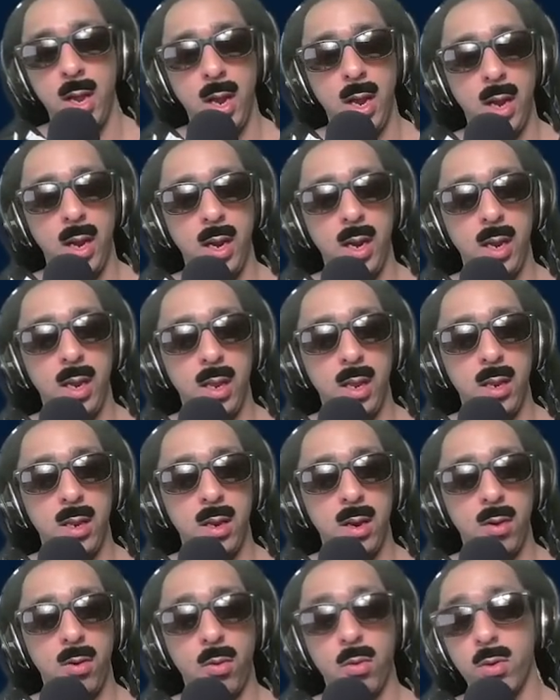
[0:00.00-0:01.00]

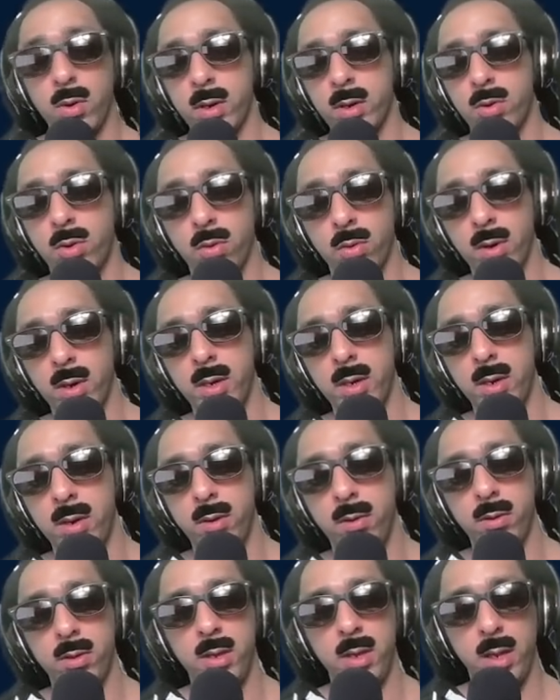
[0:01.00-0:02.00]
and
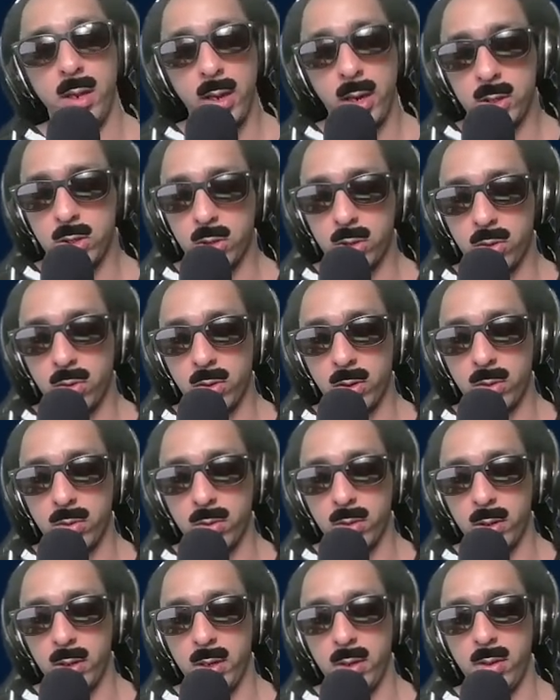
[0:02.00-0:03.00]
Oricorio, the electric
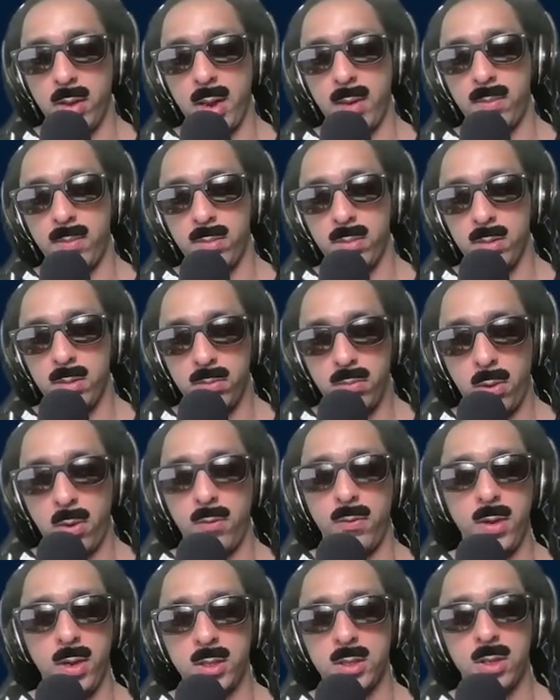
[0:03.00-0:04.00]
Oricorio that
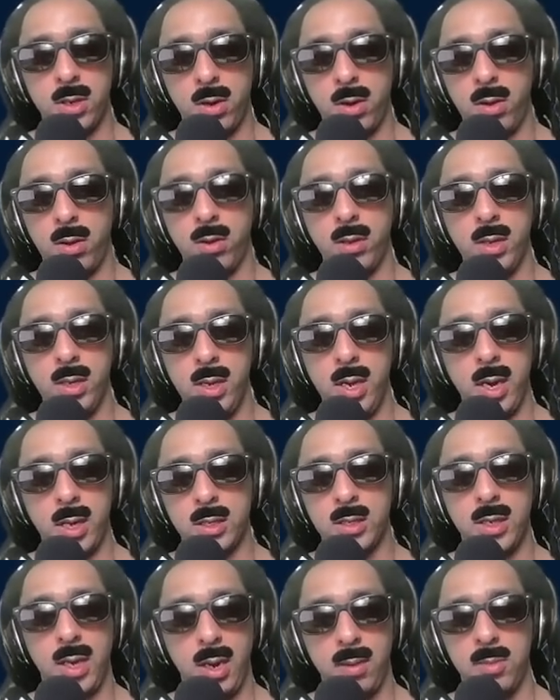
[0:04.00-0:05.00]
prevents all
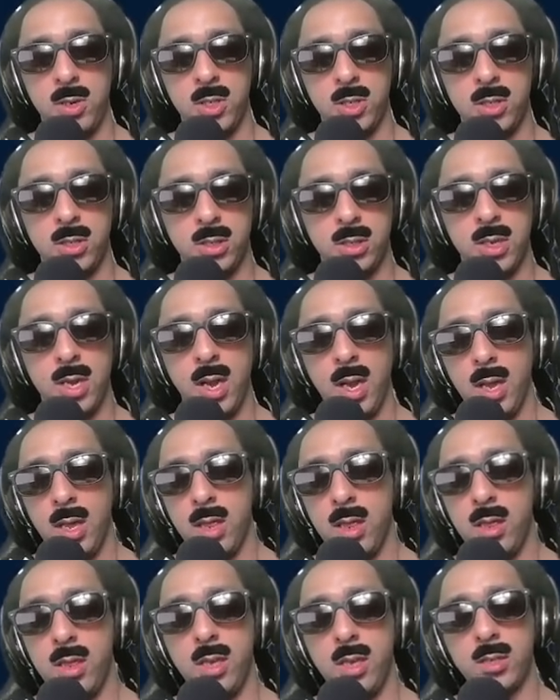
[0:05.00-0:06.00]
EX damages,
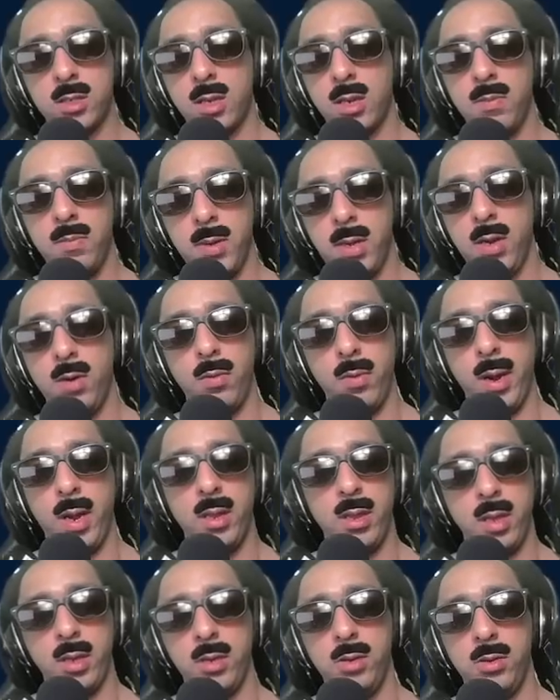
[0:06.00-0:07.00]
this could be a way
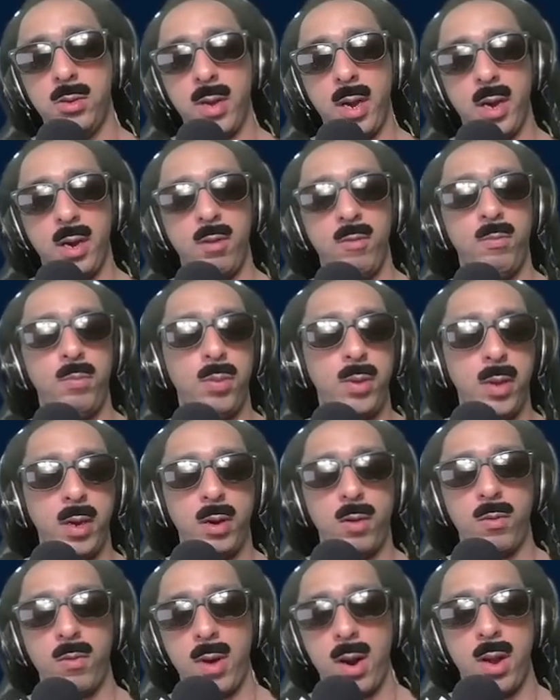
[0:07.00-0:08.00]
that you kind of play
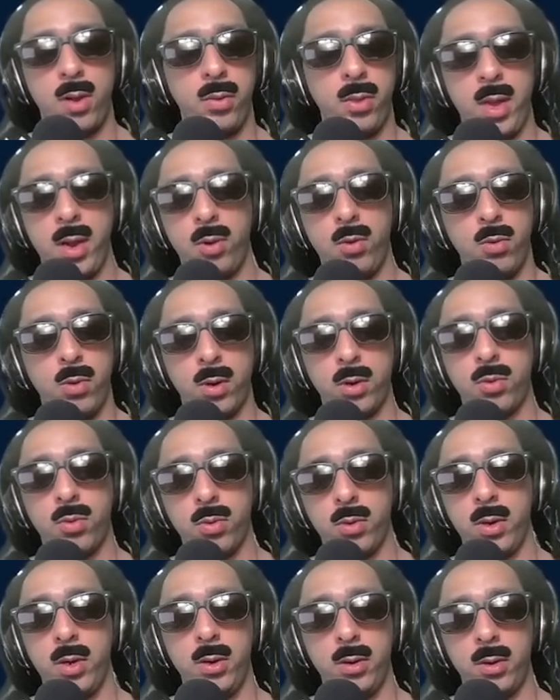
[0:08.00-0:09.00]
around that
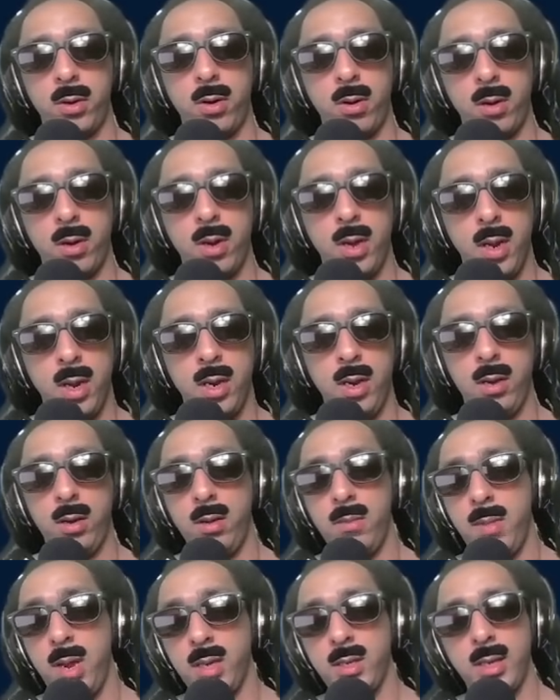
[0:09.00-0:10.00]
Oricorio card. Now,
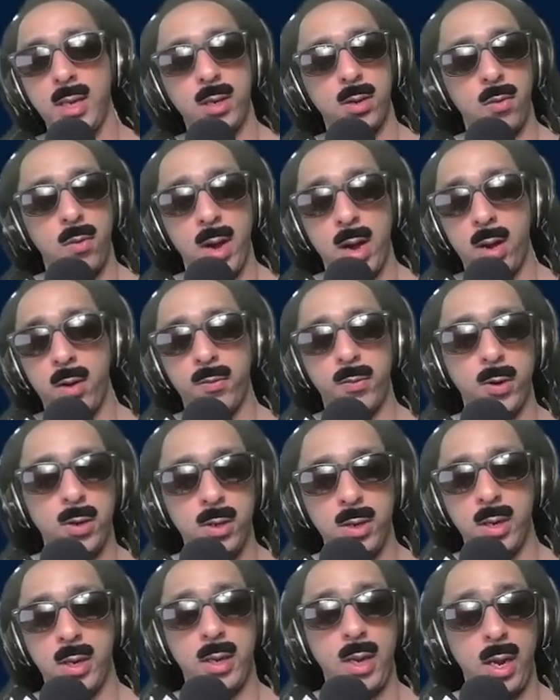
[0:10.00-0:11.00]
it may take a while for
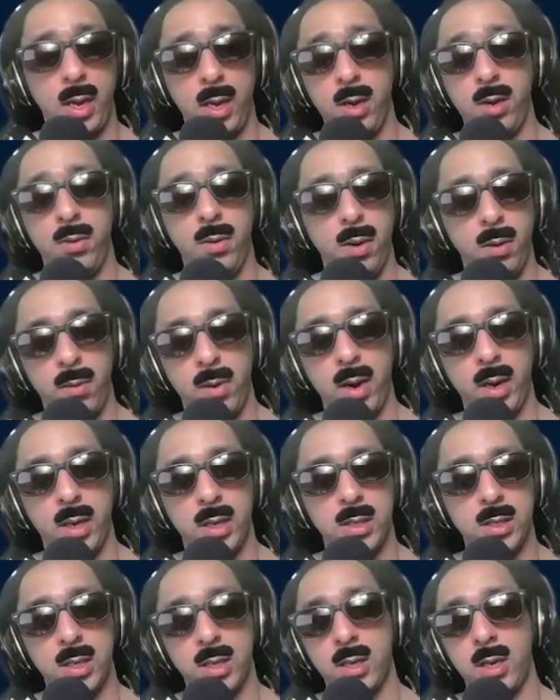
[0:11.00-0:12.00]
you to KO it, right?
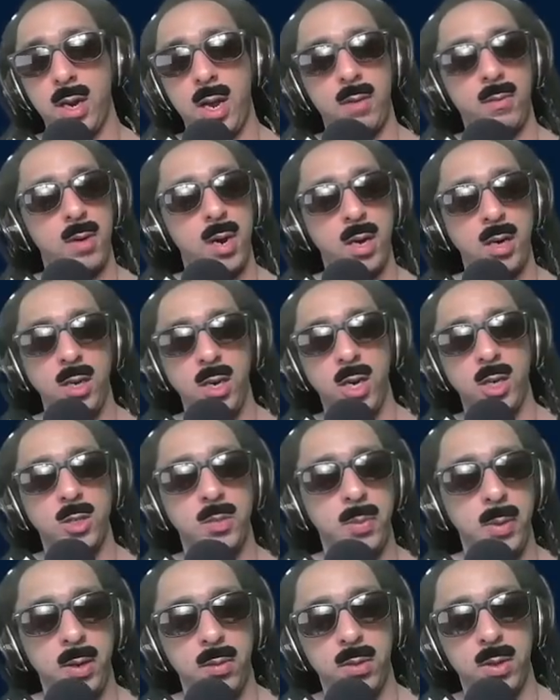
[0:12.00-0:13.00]
Because it could have 90
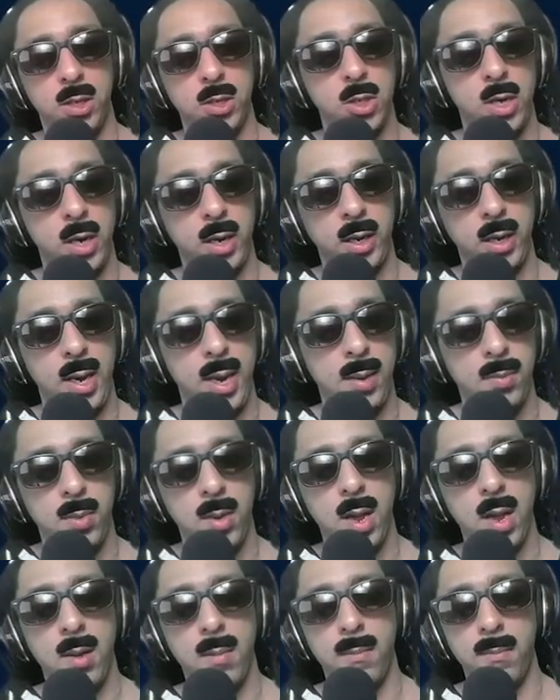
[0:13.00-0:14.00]
HP with the Giant Cape,
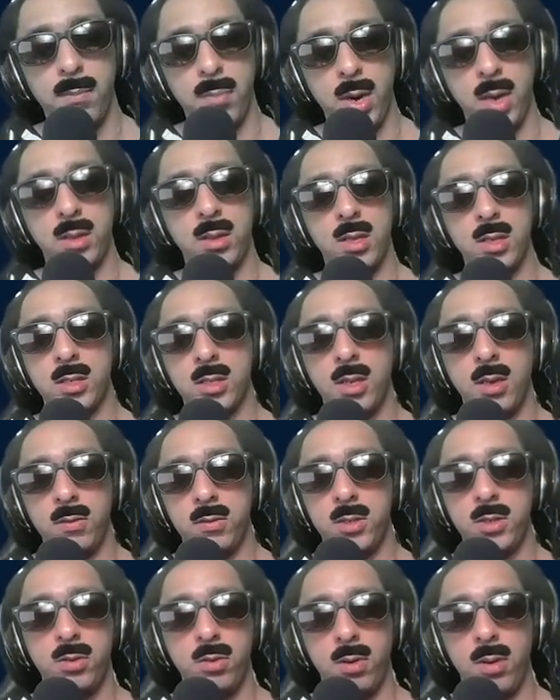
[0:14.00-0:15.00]
but this
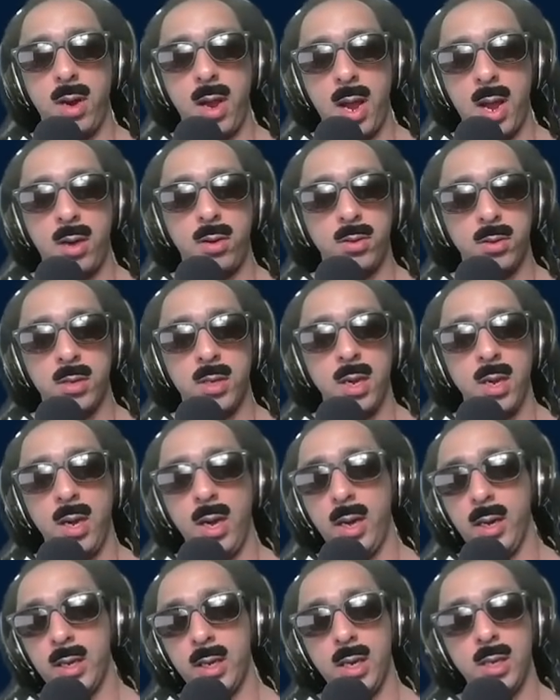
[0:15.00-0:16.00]
gives you an out
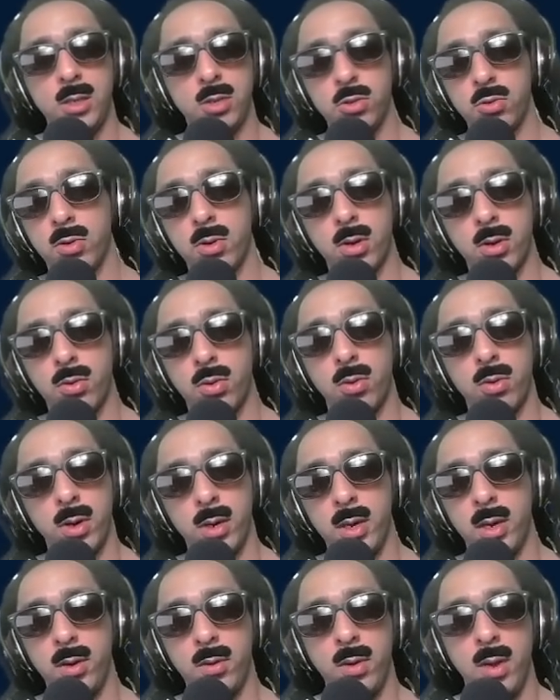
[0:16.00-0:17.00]
against
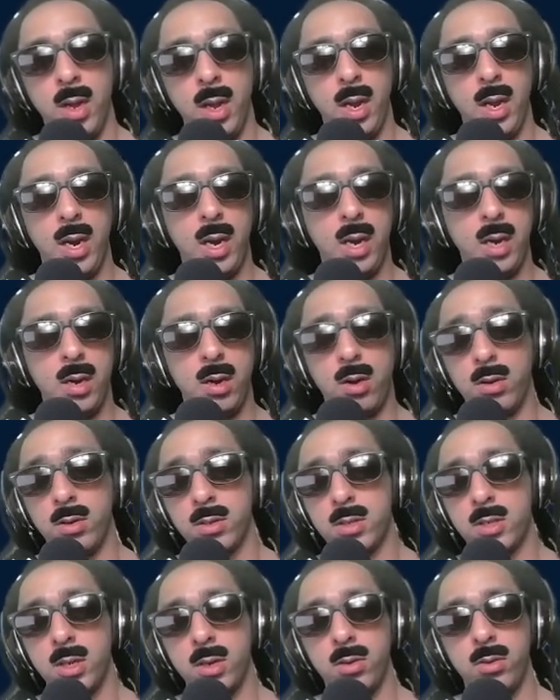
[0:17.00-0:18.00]
Oricorio, and
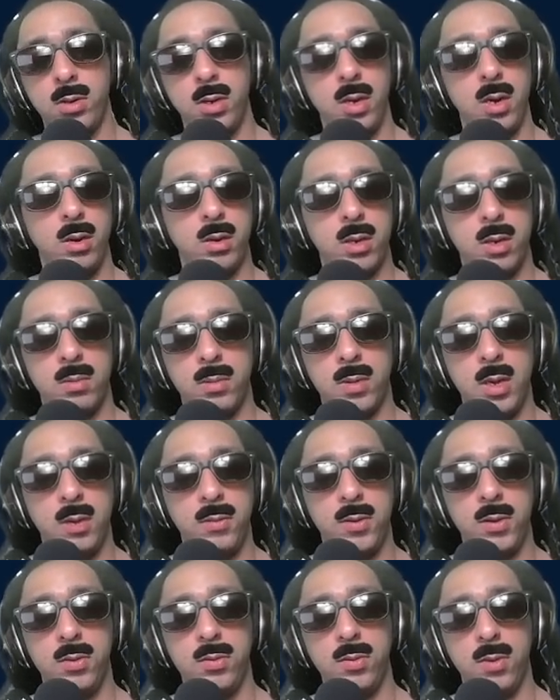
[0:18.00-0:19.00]
also, could
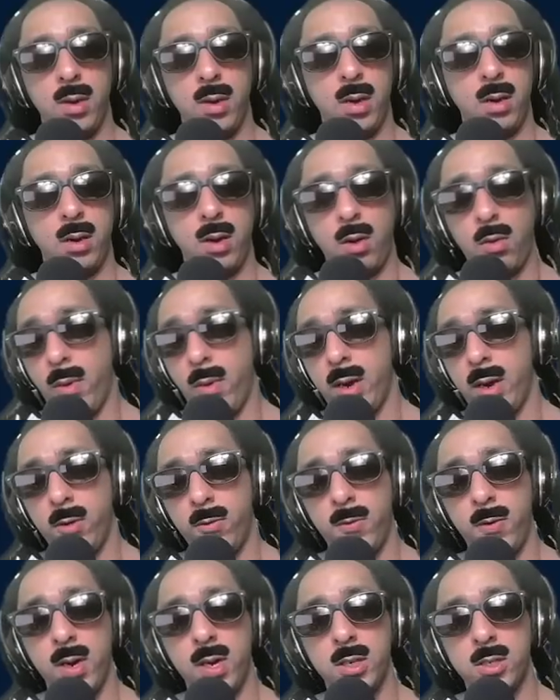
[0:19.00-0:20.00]
give you a way to
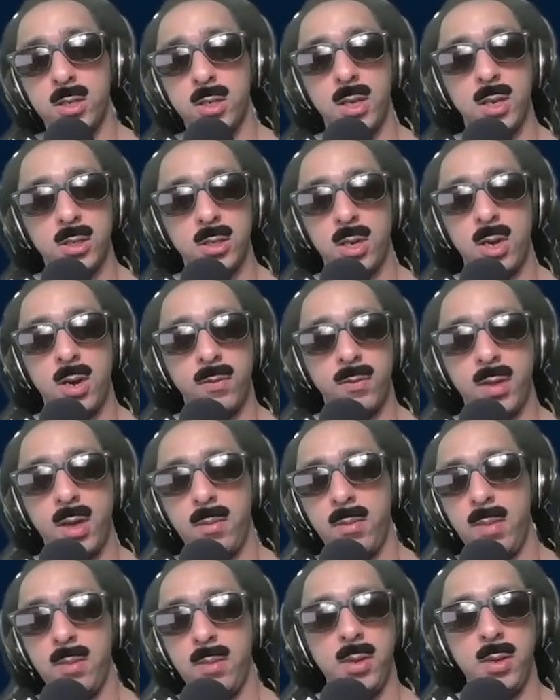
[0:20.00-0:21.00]
finish things off
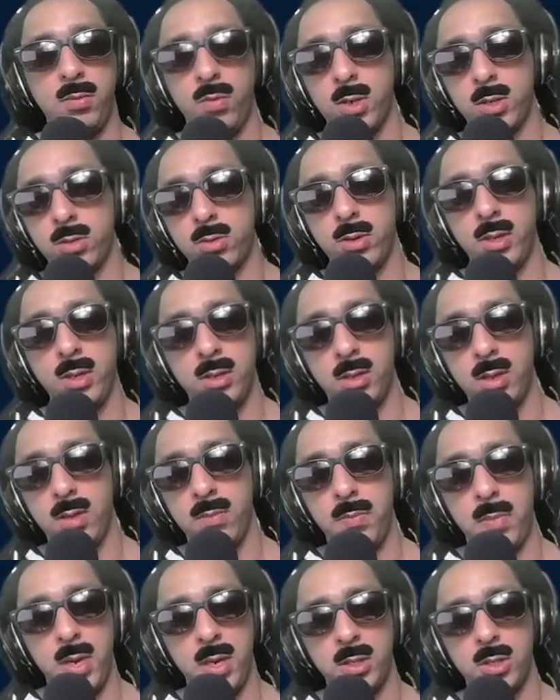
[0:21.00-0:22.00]
that maybe retreat to
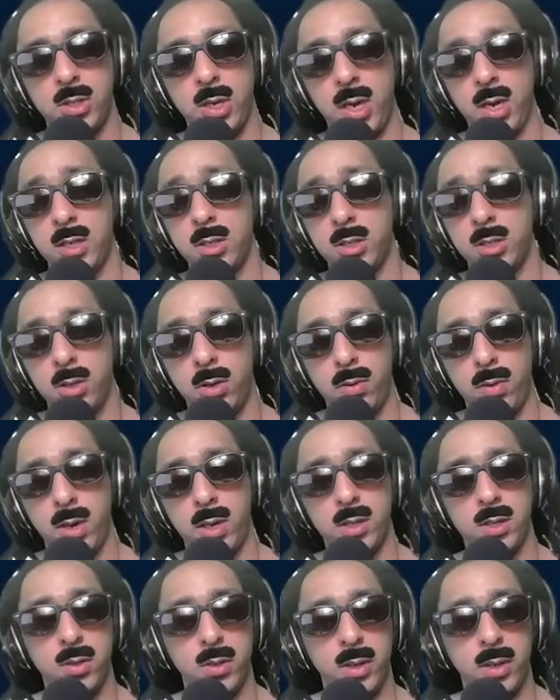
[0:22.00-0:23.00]
the bench and so
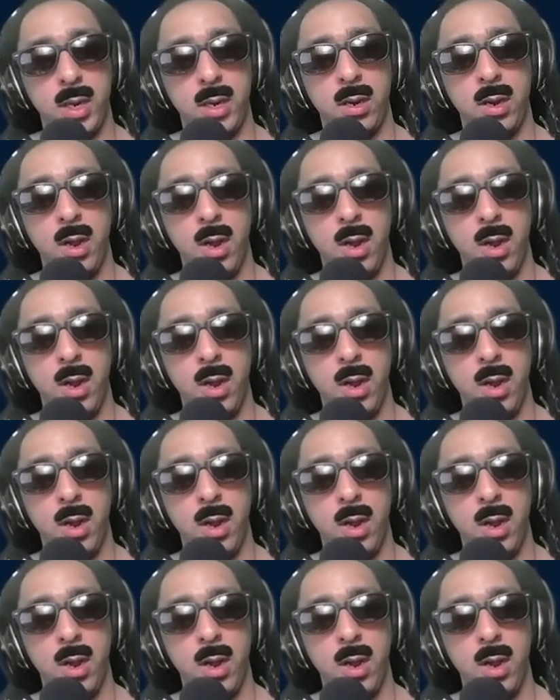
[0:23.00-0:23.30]
on. So again,